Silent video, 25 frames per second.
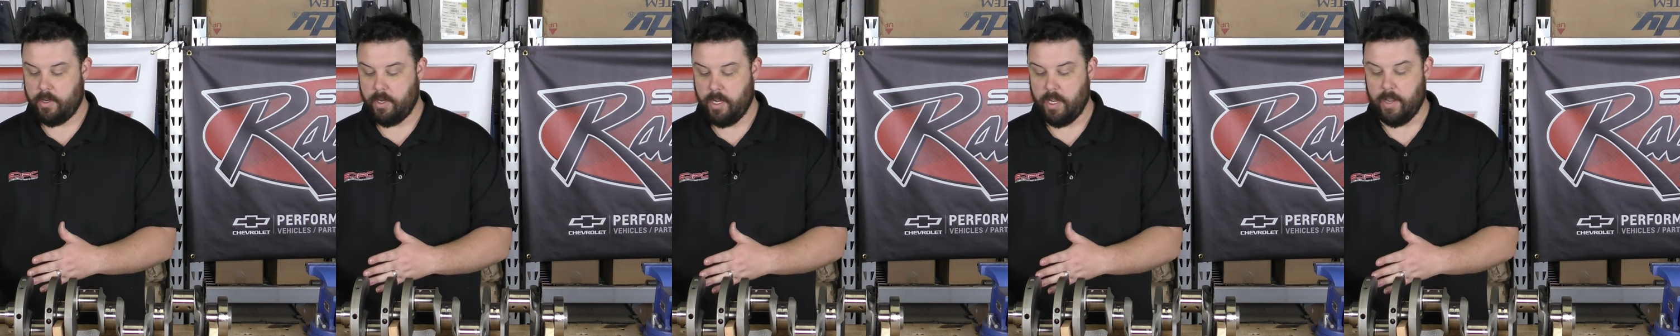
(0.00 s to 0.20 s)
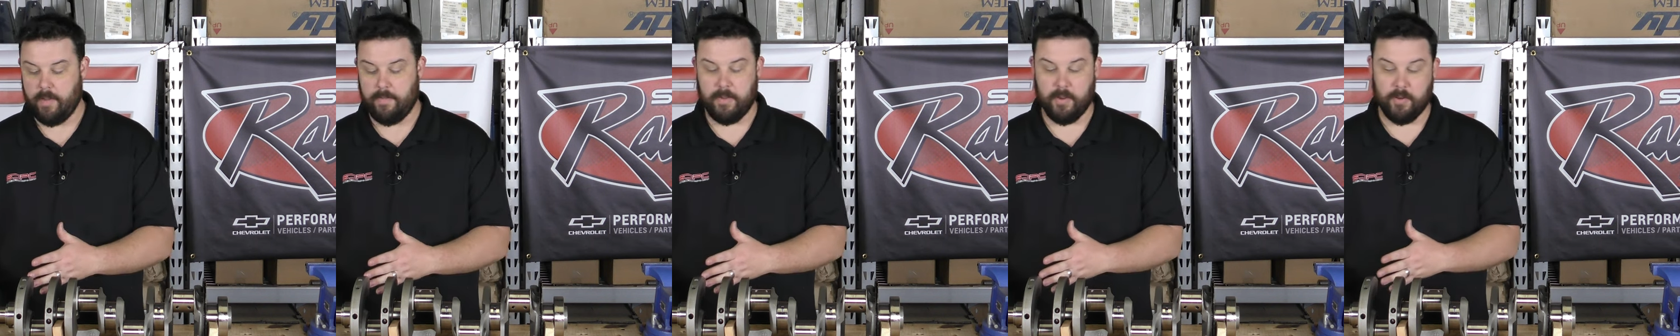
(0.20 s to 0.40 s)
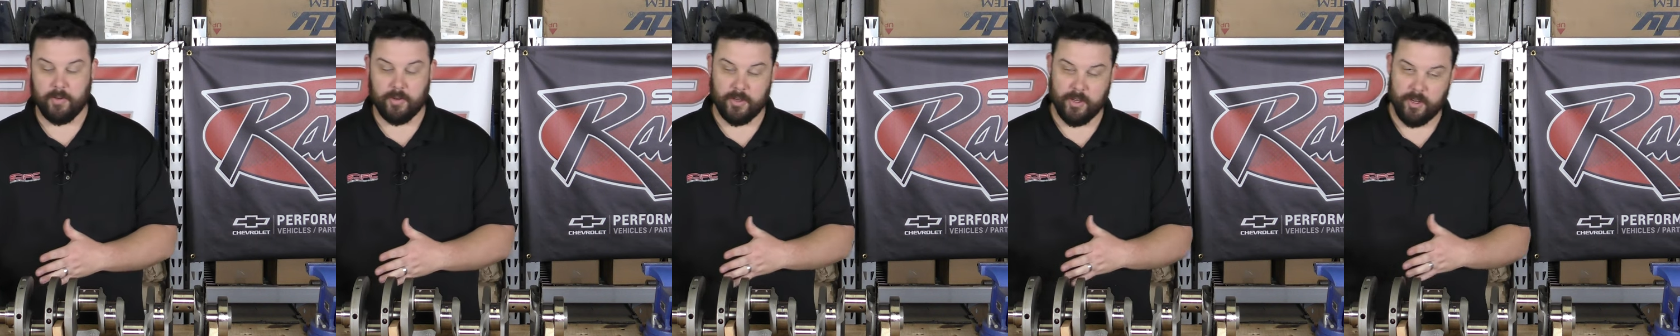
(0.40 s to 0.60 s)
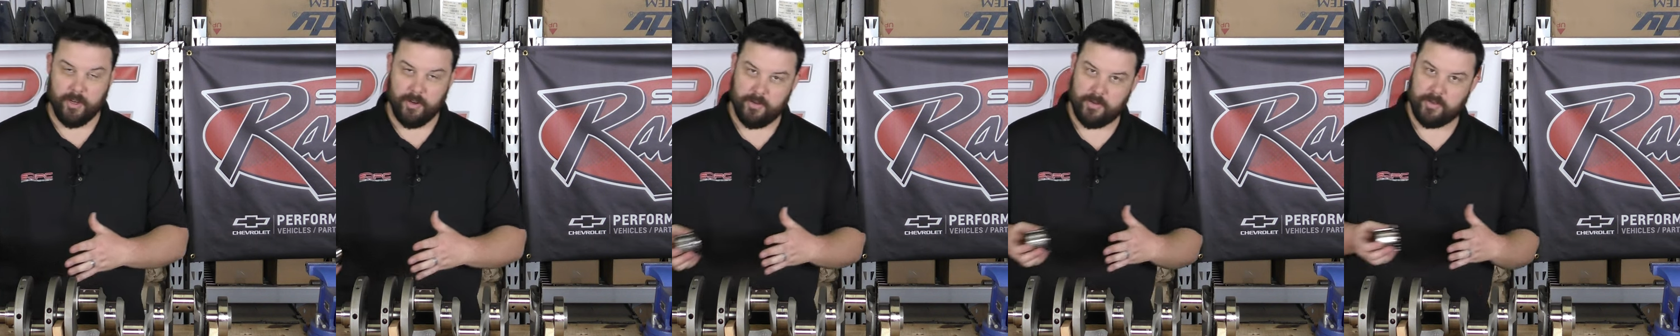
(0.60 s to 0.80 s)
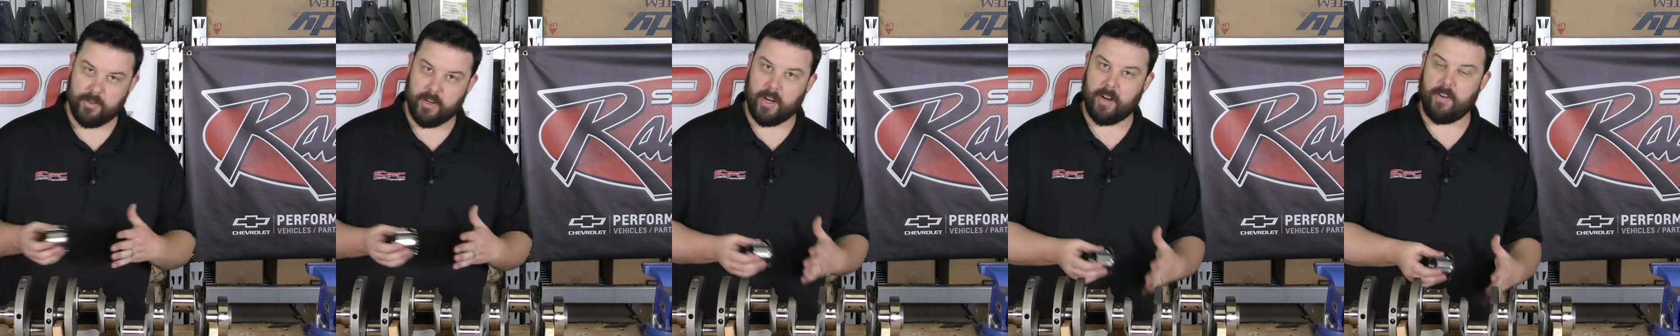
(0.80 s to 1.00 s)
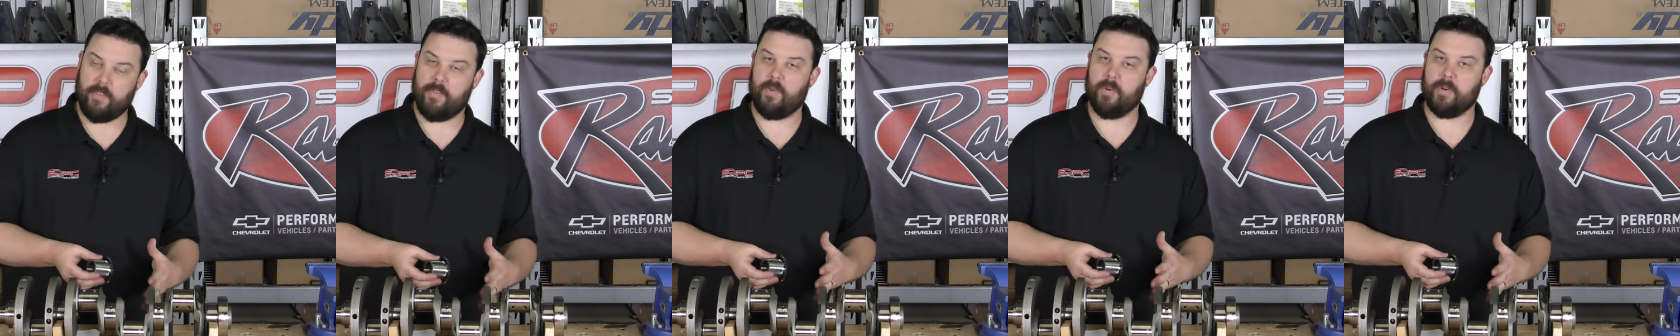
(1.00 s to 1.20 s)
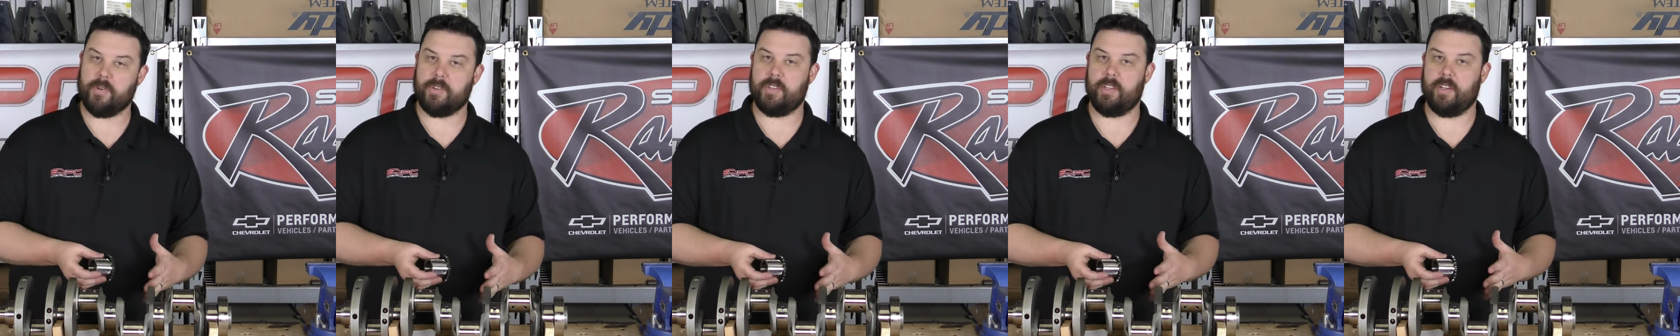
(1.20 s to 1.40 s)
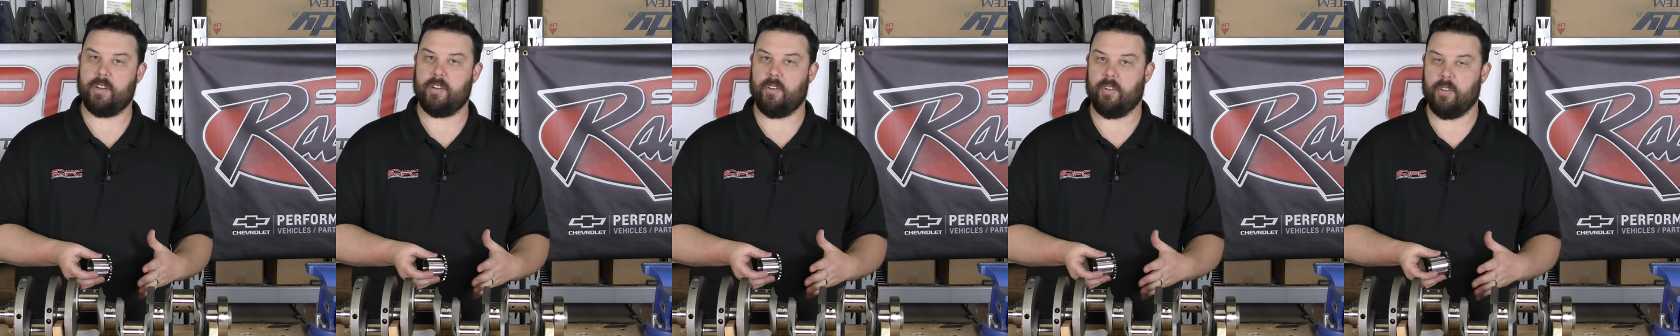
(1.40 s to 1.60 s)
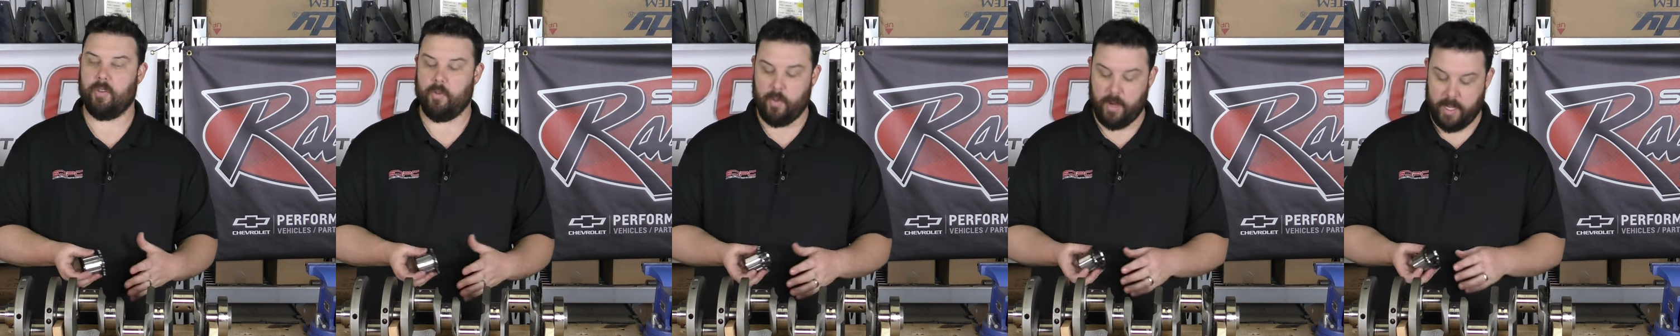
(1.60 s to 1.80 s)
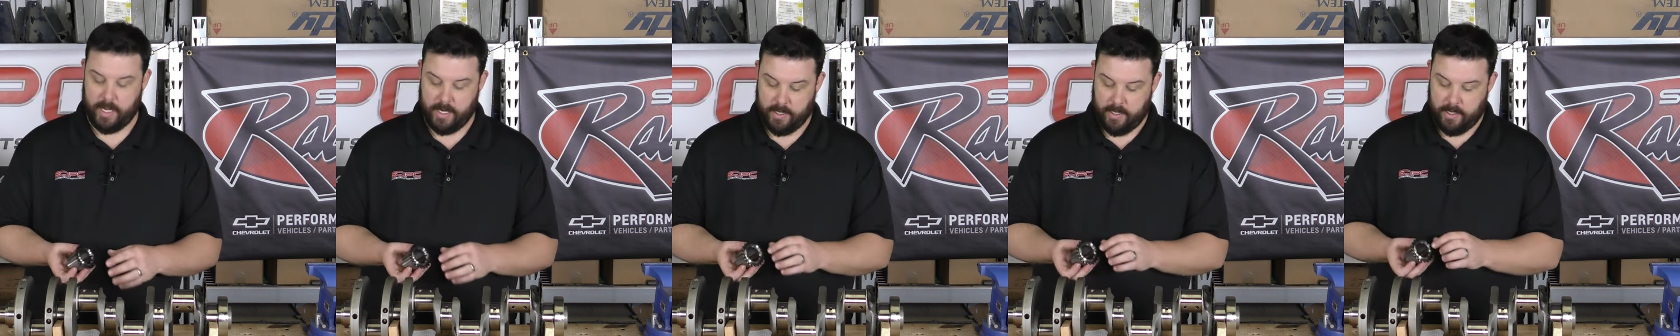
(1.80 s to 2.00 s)
if you do try to force it in all the
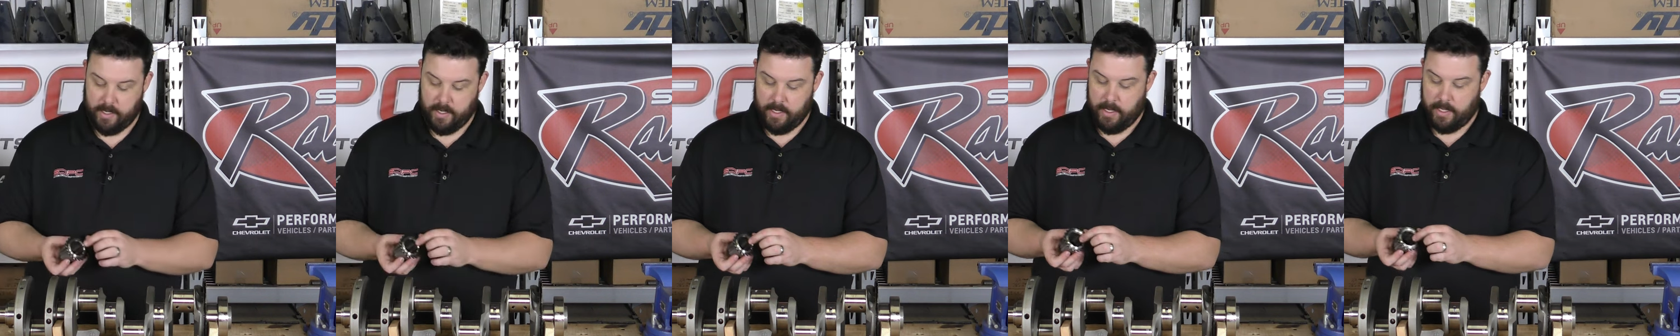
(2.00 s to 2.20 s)
way,